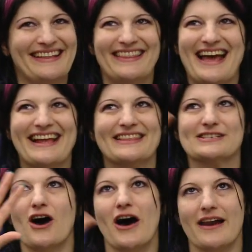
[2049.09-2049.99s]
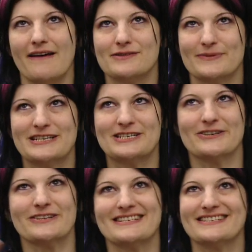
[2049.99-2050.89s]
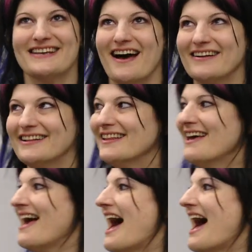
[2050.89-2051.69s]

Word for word: like this on off switch or this toggle.